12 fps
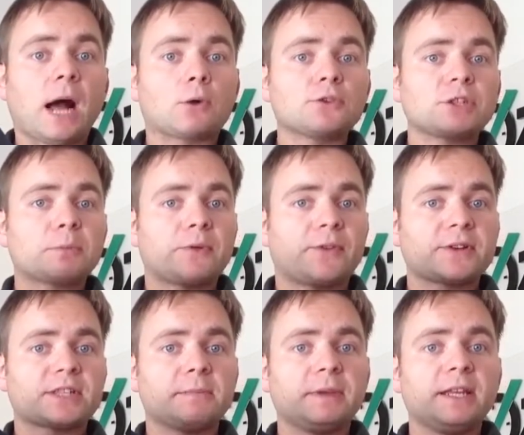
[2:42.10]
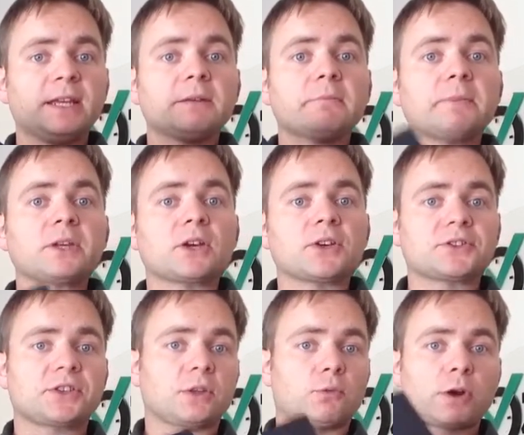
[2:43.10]
Augusto prefers the Mini
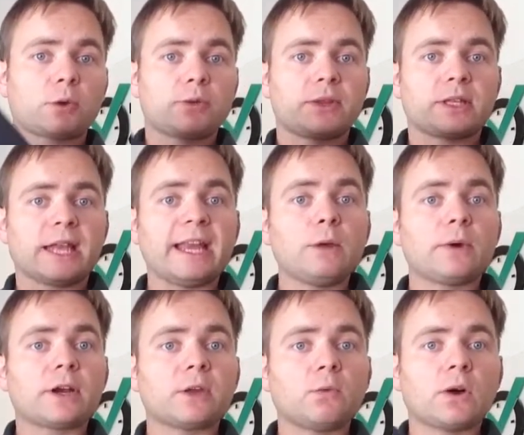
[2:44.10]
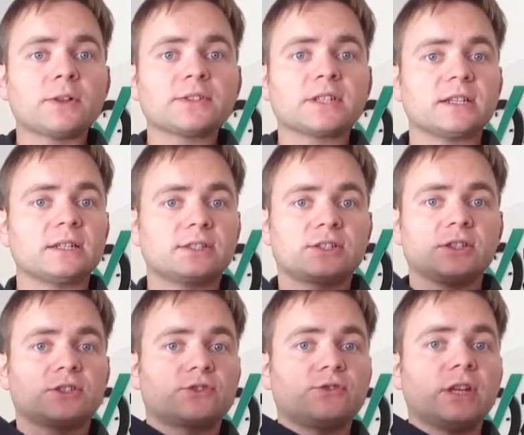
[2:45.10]
because he can work with it anywhere he wants, and
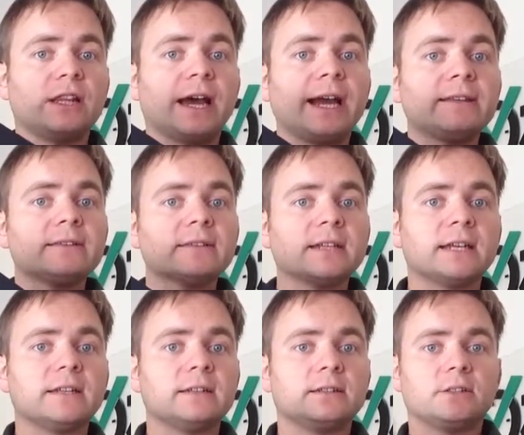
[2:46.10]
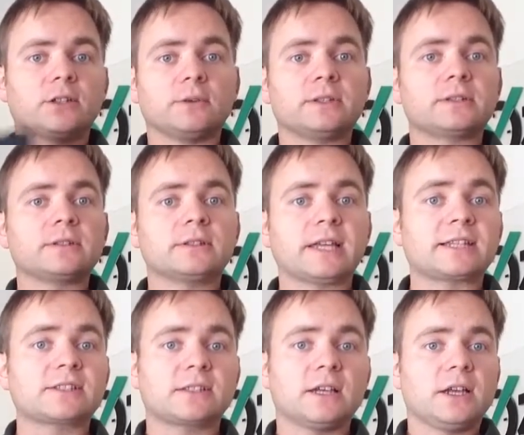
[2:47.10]
it's really light, and it
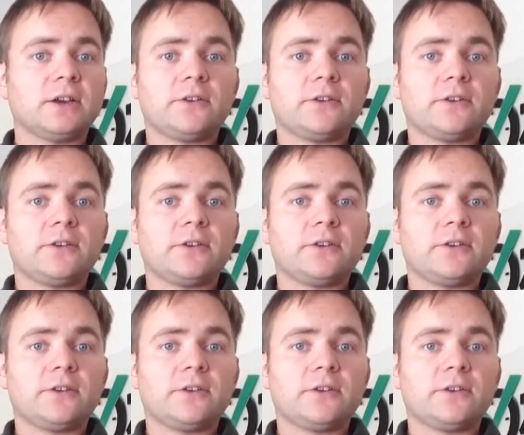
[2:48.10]
takes